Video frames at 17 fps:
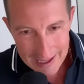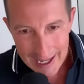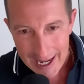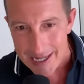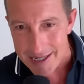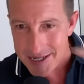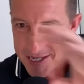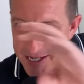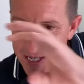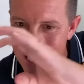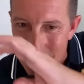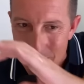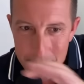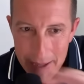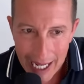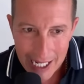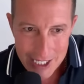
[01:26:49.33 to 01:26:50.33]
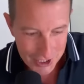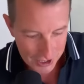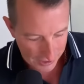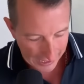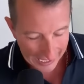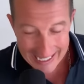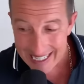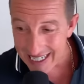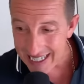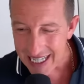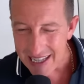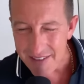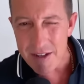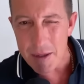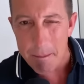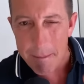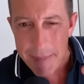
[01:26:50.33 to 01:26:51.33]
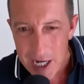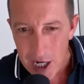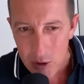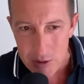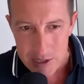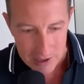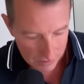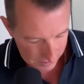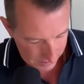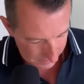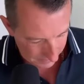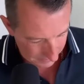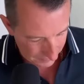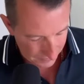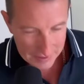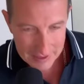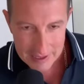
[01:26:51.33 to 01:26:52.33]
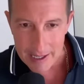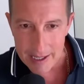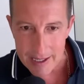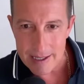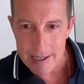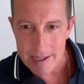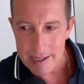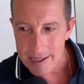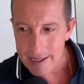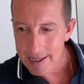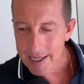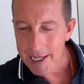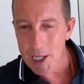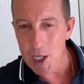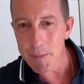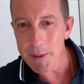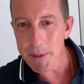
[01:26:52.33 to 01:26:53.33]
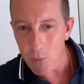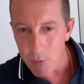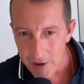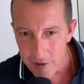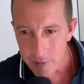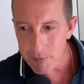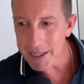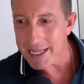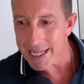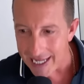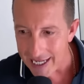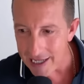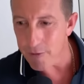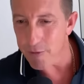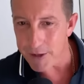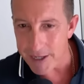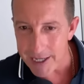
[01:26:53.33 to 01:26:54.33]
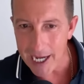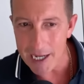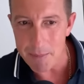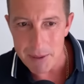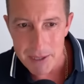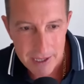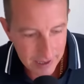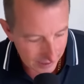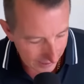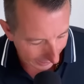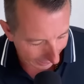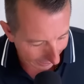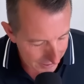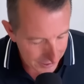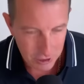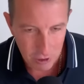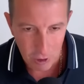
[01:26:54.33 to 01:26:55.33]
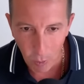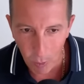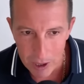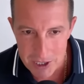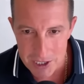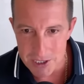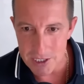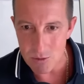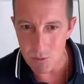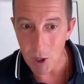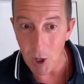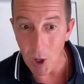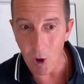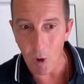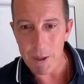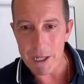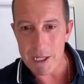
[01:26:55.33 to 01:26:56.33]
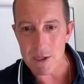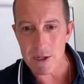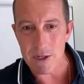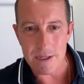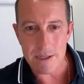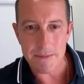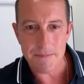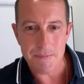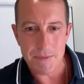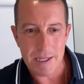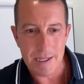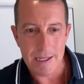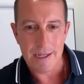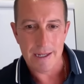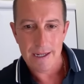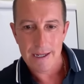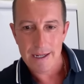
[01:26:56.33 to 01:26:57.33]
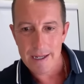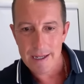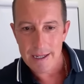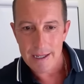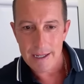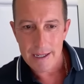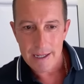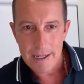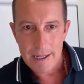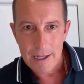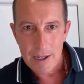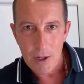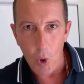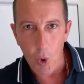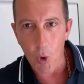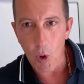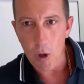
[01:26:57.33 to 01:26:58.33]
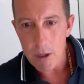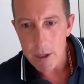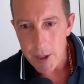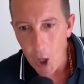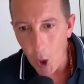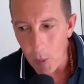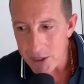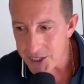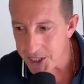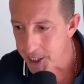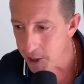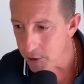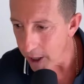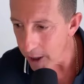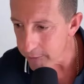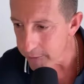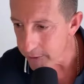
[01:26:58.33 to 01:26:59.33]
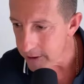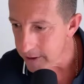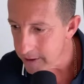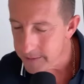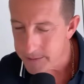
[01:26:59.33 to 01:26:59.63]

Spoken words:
and smash it and get even better results. Okay? He'll be with me in VIP answering your questions as well all week long. Or no one took your offer.